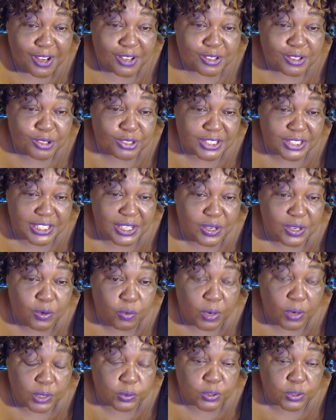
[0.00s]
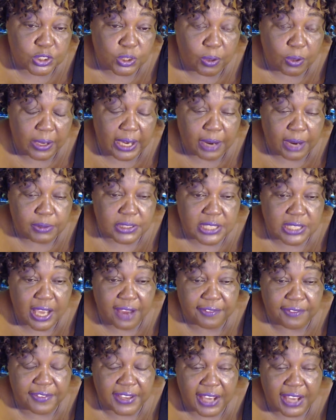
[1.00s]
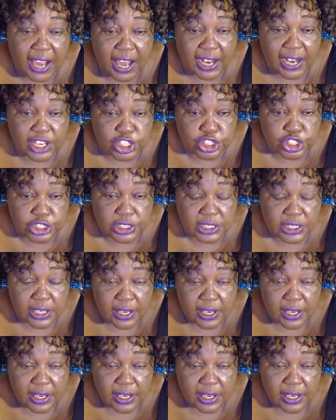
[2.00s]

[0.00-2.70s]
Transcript: to see what was going. I was having allergy.